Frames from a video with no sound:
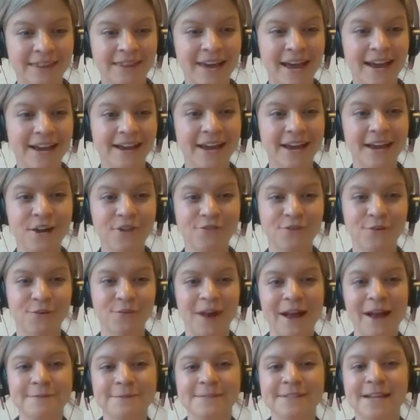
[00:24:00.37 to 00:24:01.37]
that kind of
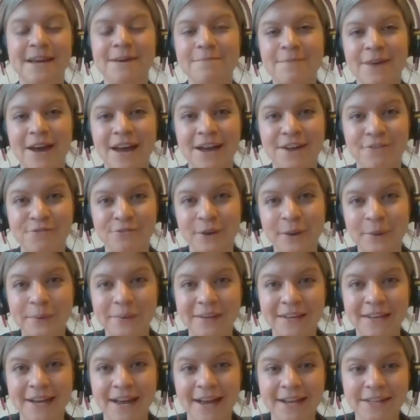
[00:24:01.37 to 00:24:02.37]
wraps up my
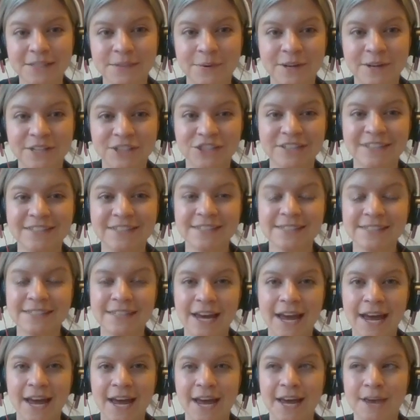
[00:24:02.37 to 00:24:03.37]
frequently asked questions.
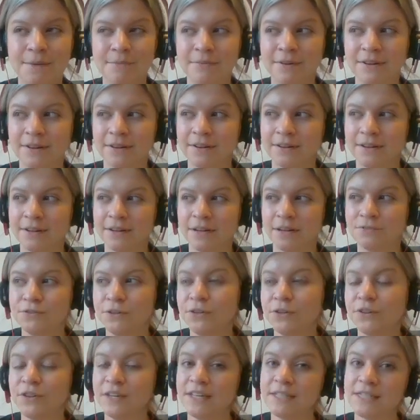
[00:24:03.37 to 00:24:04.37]
A
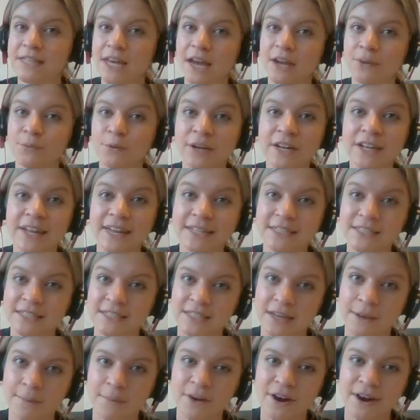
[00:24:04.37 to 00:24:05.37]
few things that I would like to
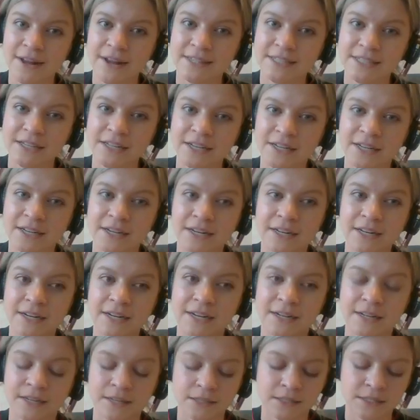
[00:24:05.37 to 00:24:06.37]
summarize here
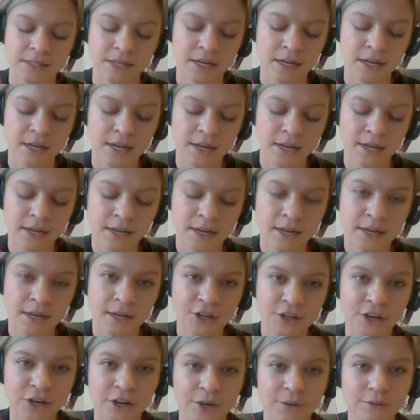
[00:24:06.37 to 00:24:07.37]
is,
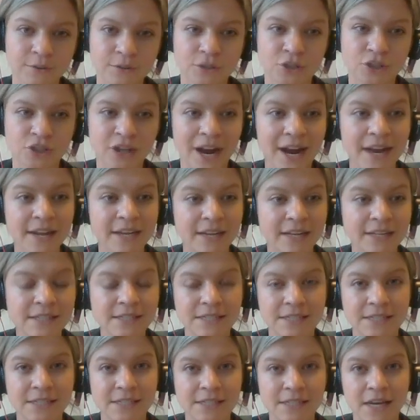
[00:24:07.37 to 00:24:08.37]
dry
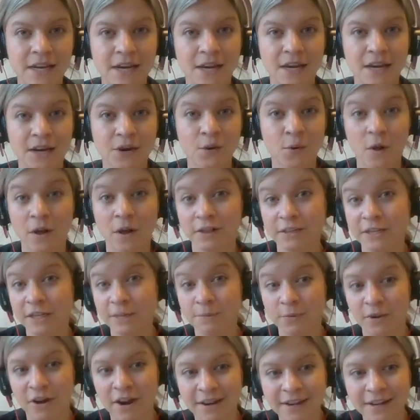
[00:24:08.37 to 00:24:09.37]
yeast is a quality
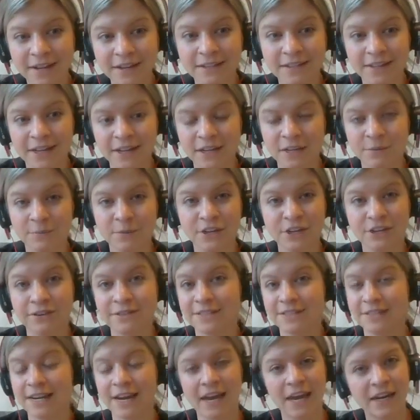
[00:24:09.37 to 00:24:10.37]
product that can be
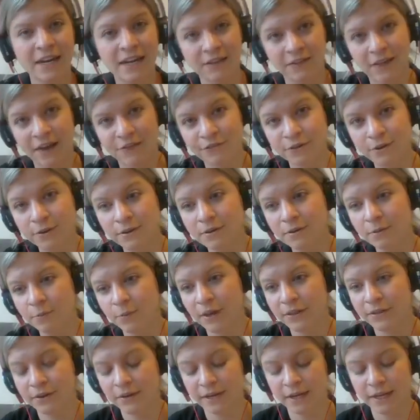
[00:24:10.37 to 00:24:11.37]
used at any level,
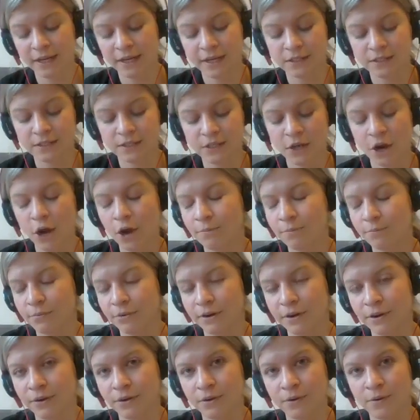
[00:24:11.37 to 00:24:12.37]
whether it's
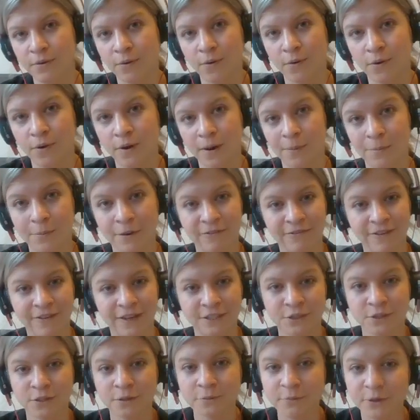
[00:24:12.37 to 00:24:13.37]
homebrew or
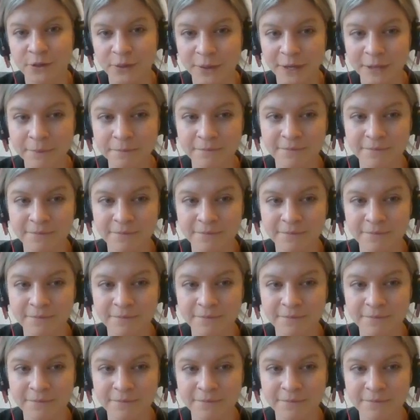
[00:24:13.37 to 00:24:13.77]
professional brewing.